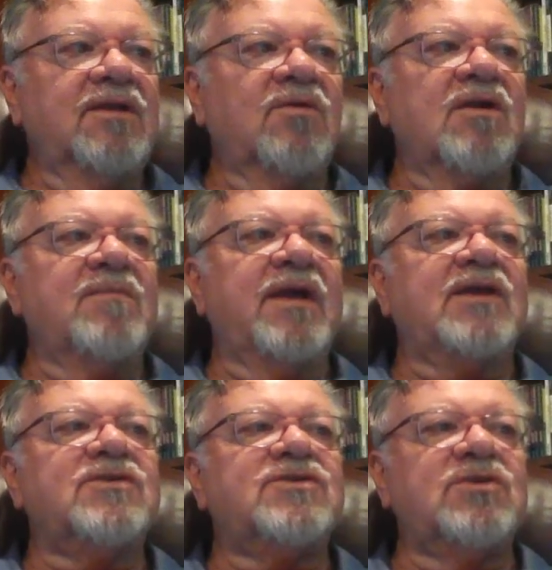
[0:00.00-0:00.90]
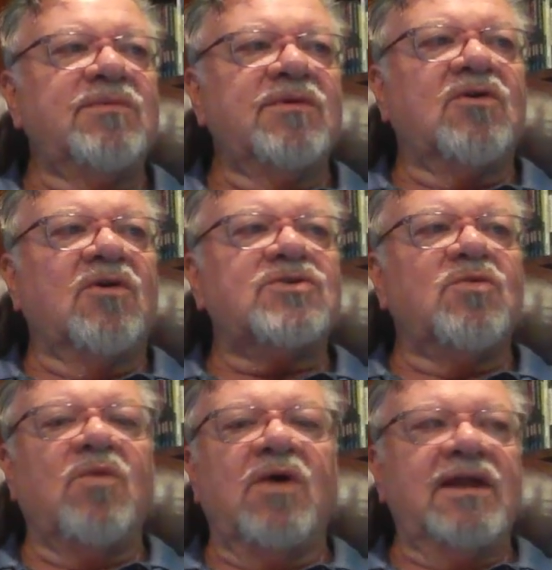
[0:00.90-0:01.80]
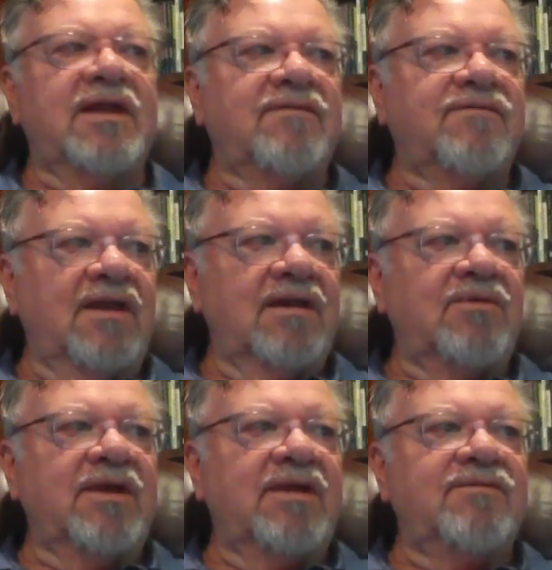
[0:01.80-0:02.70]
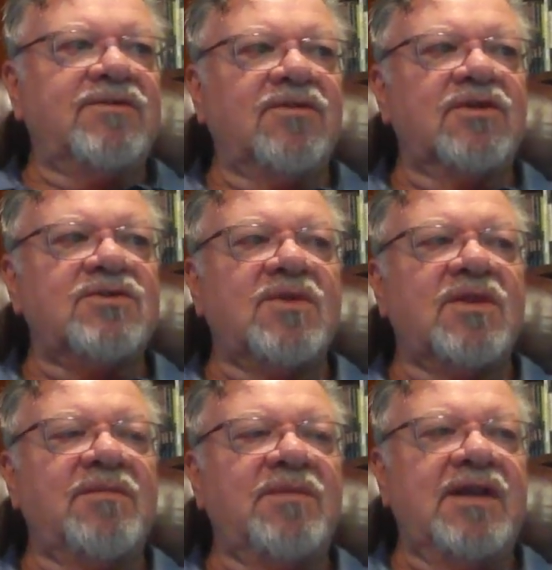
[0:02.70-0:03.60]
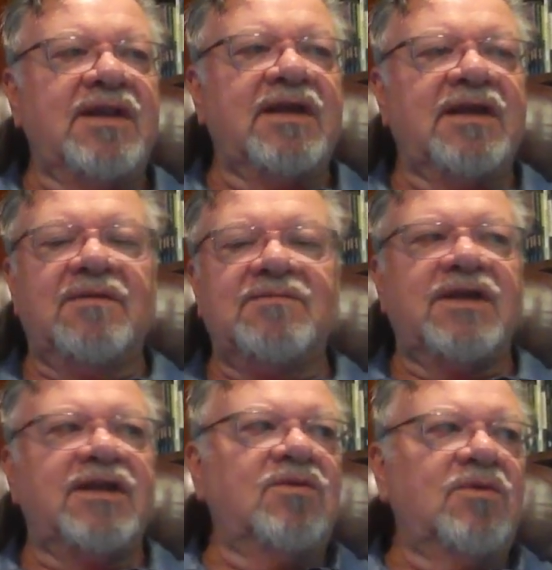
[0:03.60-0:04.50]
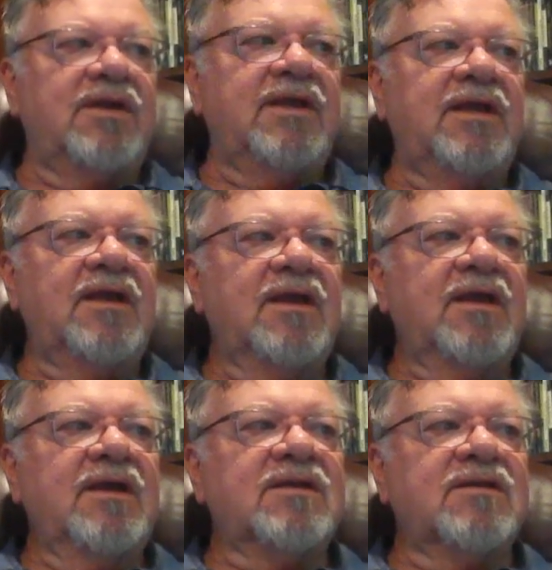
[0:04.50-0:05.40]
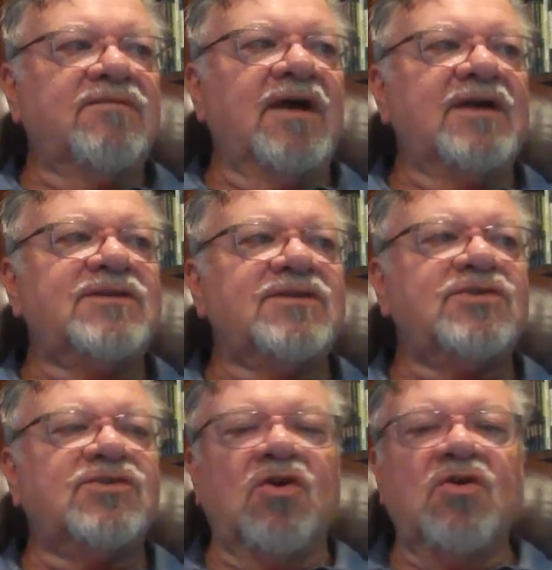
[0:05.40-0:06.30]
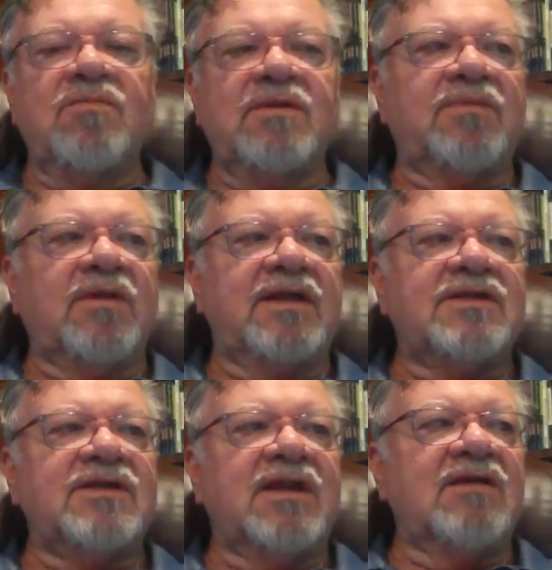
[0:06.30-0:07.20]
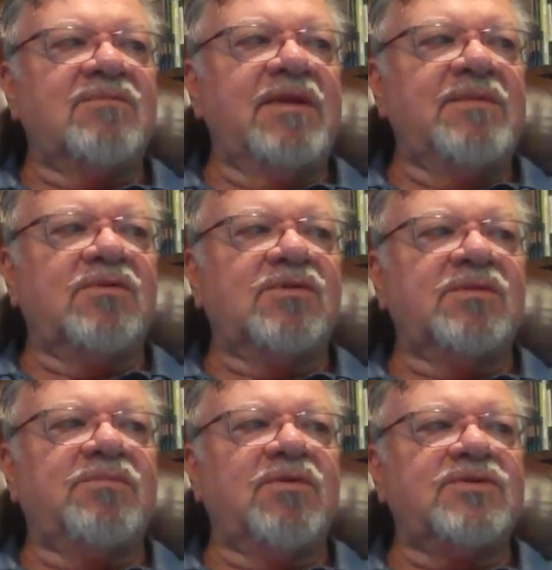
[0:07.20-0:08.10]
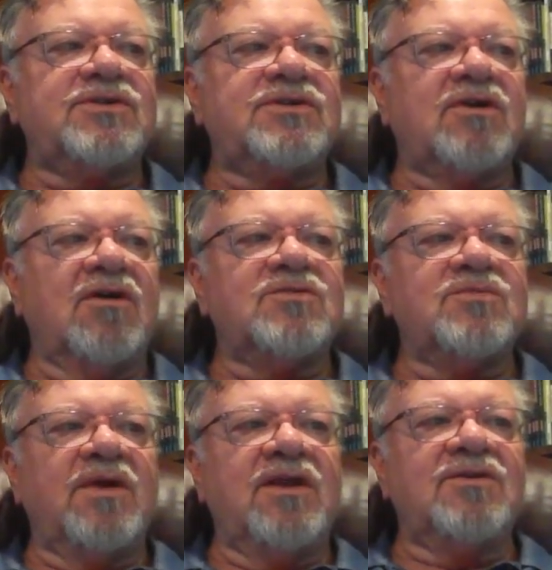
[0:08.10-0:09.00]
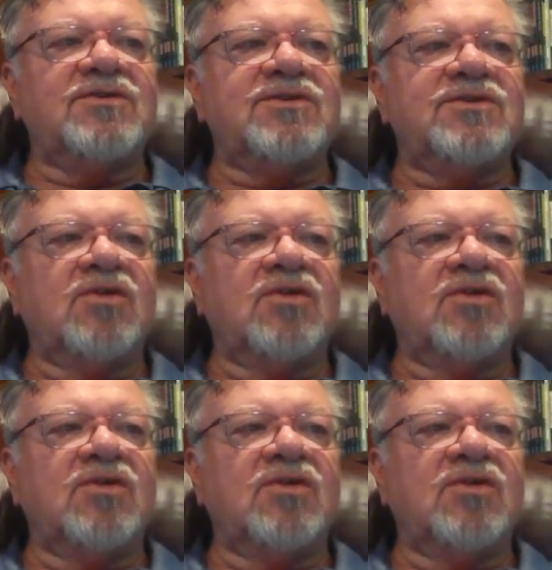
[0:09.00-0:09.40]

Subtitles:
In order to make consumer culture widely available, even to those with limited incomes, a newly devised installment plans allowed people to purchase cars, radios, and